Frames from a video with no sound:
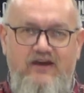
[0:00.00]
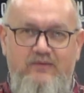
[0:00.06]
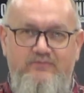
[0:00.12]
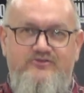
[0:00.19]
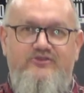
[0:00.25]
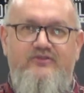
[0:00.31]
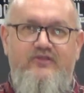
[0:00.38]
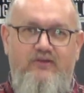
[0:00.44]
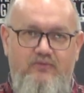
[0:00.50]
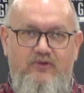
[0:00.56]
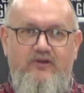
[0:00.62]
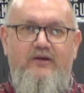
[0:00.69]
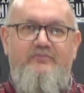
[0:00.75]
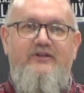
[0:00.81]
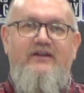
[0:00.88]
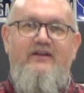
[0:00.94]
I'm sure they
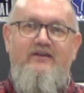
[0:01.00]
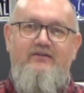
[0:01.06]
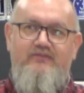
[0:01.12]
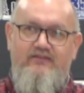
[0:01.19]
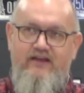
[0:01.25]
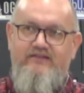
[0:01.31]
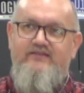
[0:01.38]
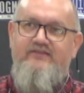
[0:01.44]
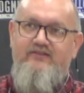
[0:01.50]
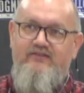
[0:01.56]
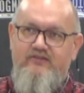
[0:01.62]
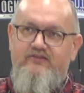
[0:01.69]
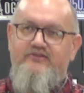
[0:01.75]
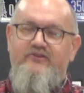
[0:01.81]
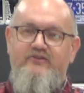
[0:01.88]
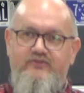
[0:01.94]
will update it. Lexus
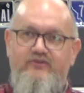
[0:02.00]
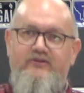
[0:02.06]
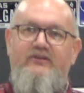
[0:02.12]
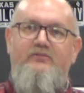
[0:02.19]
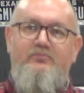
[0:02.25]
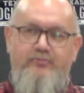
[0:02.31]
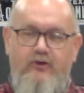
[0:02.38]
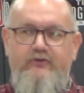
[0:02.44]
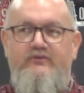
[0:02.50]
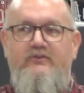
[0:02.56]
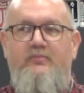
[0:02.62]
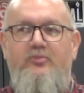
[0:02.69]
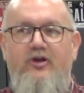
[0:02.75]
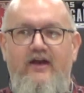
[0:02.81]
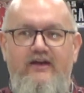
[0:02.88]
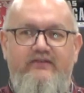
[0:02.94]
dealers usually post the
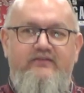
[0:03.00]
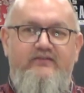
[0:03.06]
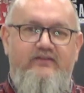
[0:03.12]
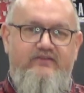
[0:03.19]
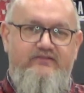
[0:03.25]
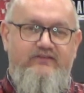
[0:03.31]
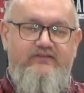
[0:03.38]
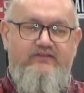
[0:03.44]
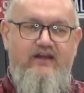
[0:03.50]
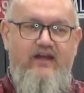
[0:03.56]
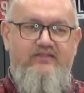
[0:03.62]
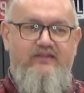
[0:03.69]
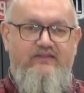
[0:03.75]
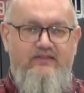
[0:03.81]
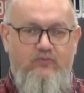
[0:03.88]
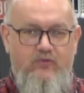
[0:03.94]
price. It's just, I
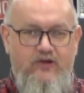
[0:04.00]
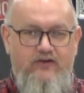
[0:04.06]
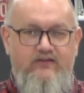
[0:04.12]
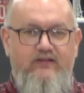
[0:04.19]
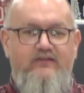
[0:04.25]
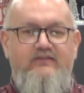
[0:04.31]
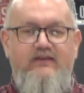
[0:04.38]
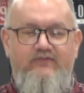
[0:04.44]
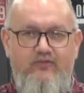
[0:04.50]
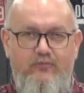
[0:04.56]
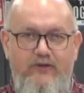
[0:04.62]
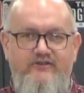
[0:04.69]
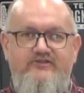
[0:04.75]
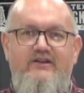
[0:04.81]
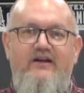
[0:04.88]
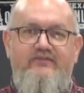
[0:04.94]
think they wanted to get the
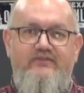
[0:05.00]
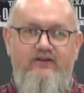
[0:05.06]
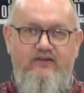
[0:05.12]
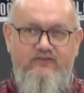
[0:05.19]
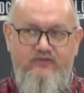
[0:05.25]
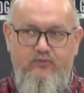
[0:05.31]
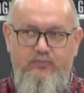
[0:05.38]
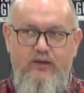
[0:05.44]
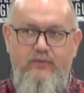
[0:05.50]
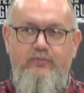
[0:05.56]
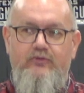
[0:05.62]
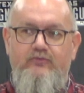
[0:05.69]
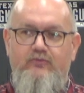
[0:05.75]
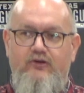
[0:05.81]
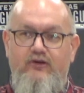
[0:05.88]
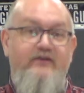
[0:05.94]
information out there so
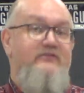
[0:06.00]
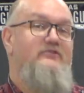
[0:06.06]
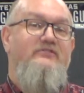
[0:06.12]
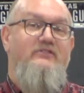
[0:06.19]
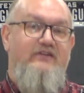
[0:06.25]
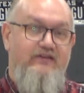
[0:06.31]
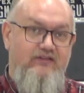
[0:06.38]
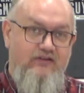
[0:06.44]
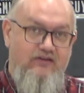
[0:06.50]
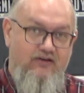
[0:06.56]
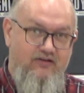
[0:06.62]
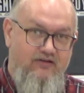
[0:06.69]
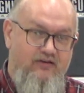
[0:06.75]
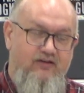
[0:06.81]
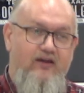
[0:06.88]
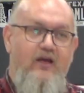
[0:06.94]
people were interested in the
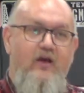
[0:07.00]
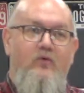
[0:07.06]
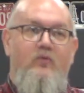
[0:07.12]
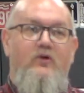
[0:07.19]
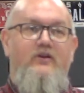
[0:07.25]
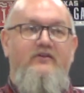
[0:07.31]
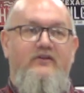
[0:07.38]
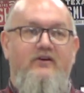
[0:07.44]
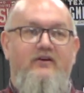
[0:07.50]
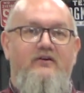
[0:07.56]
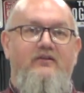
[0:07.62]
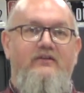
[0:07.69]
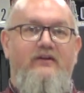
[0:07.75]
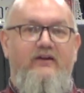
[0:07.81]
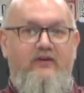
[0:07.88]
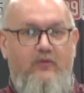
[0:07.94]
car, wanted to
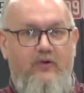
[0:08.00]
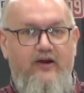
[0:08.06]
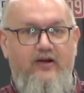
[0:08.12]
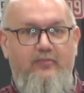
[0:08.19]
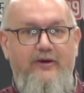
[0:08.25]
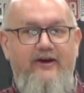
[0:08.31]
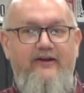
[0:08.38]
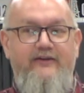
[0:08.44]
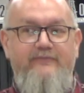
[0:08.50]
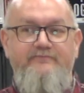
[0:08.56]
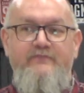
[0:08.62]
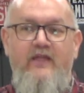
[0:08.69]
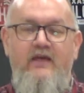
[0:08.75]
call and inquire about it.